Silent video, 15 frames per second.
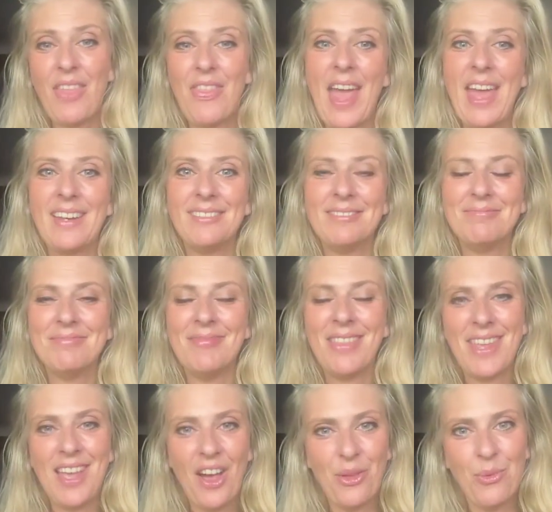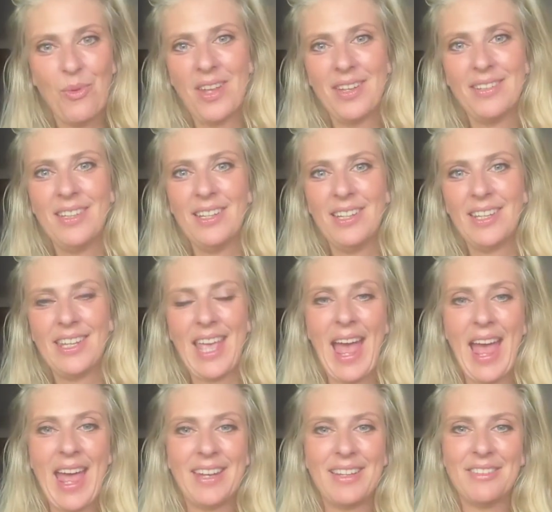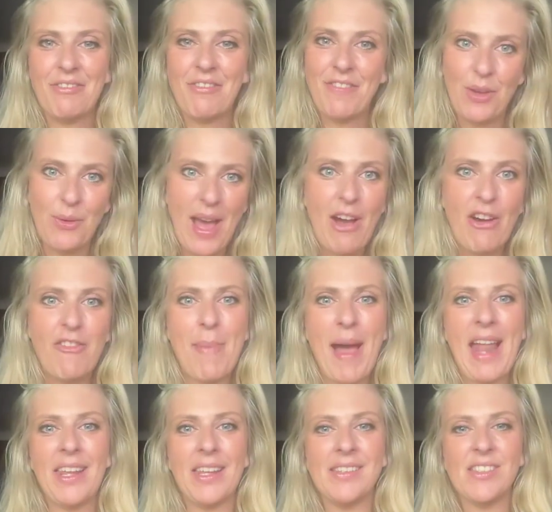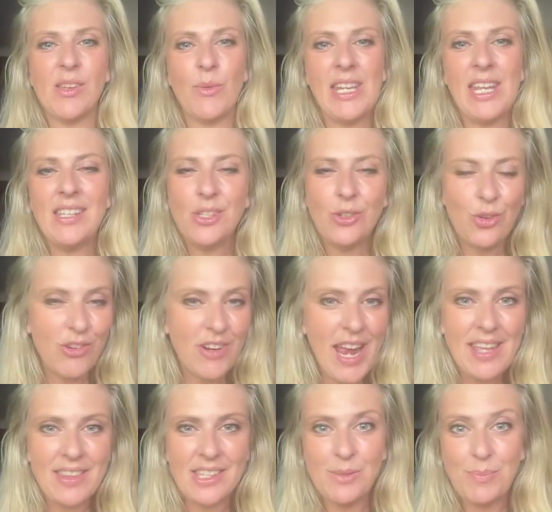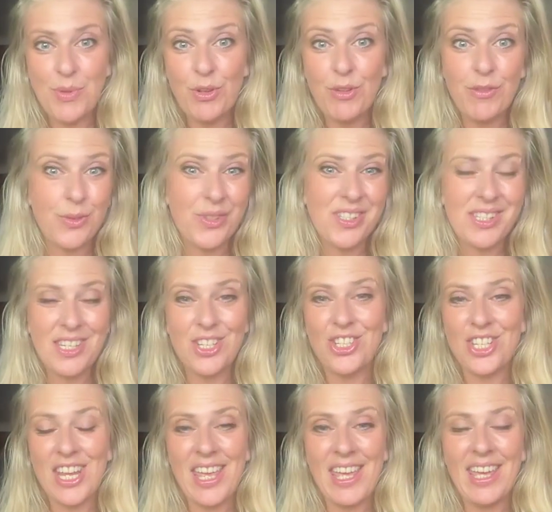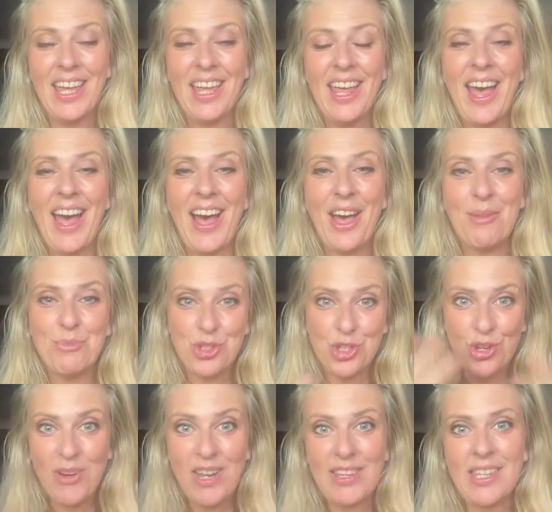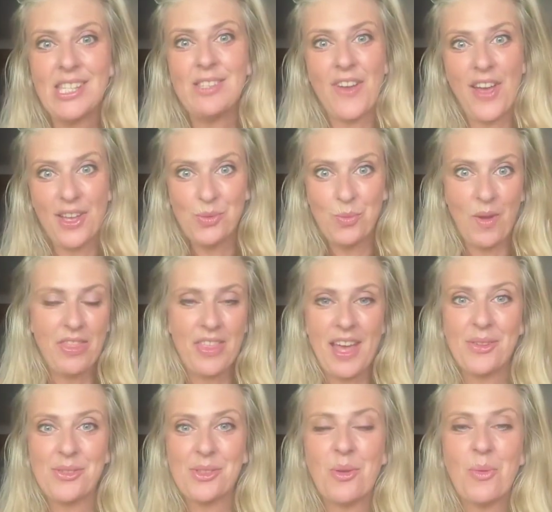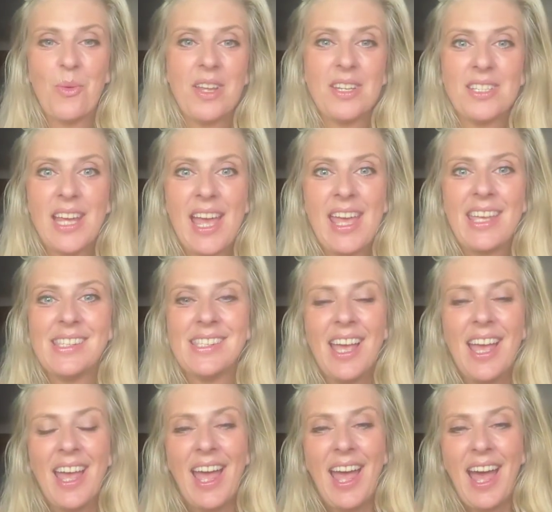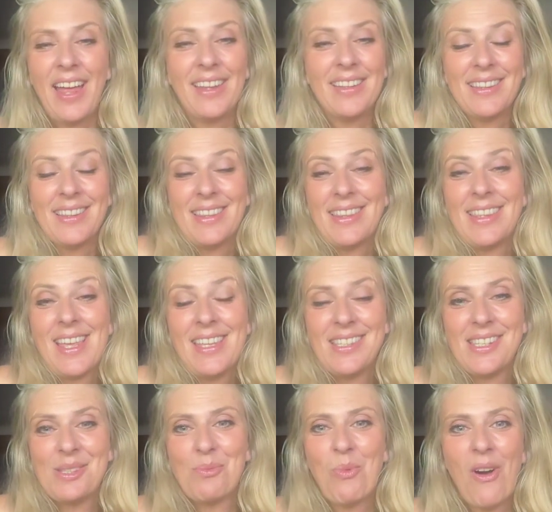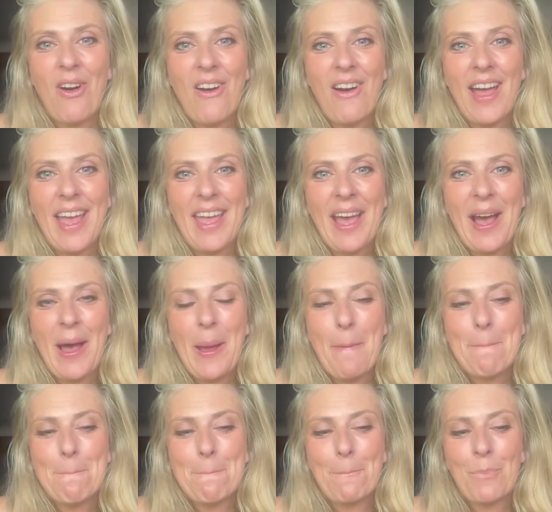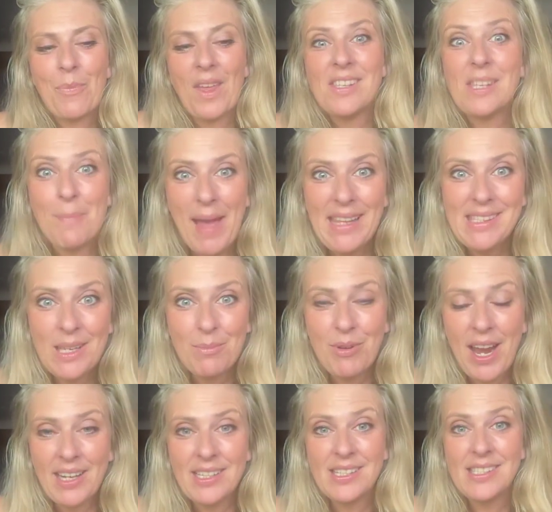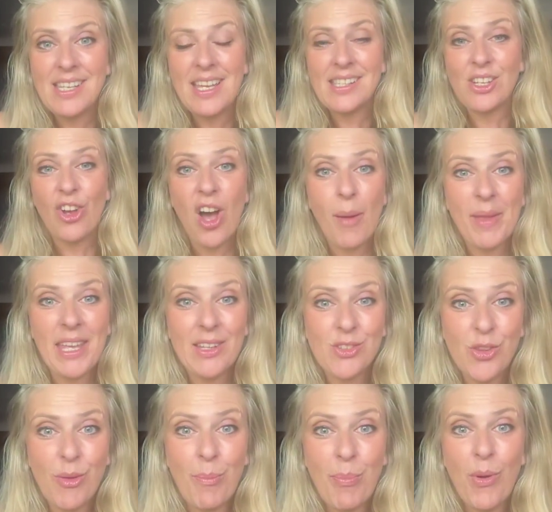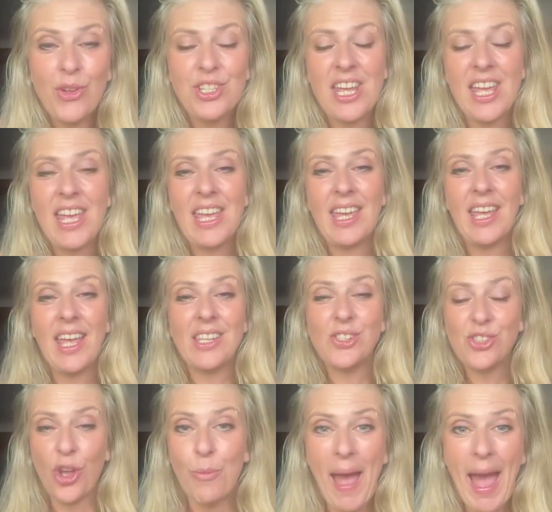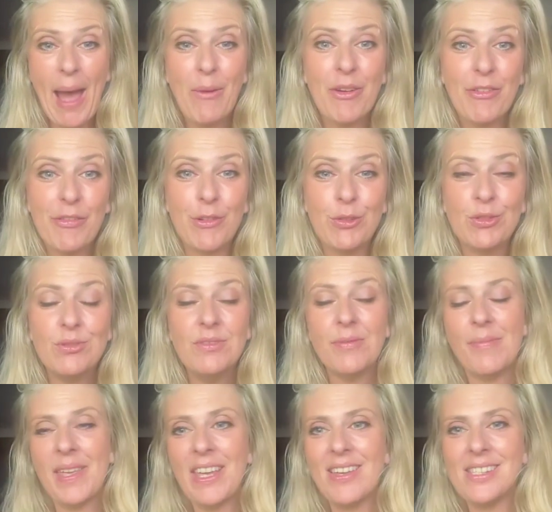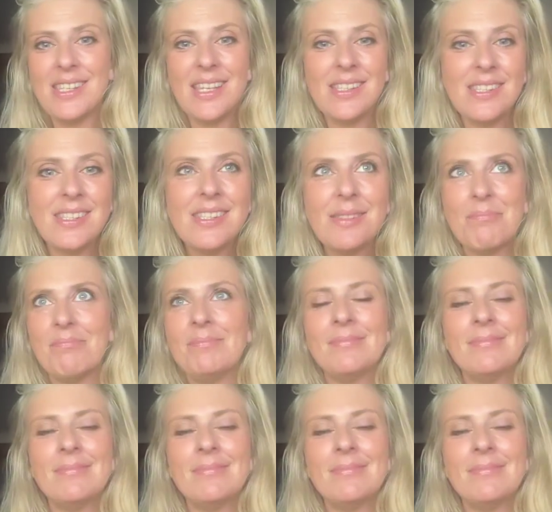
then the other one can feel out of balance. So we need to create this beautiful synergy during this first 1001 days. And this is why somatic practices and coming into the body is so powerful, because it's